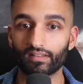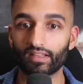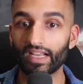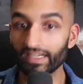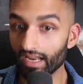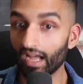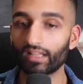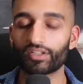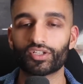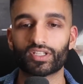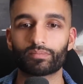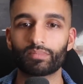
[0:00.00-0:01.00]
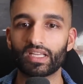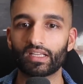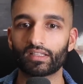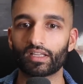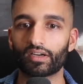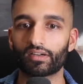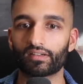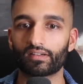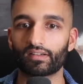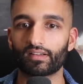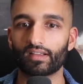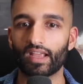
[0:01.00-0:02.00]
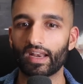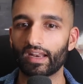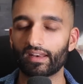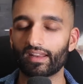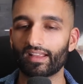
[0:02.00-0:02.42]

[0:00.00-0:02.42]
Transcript: Acknowledge its being there and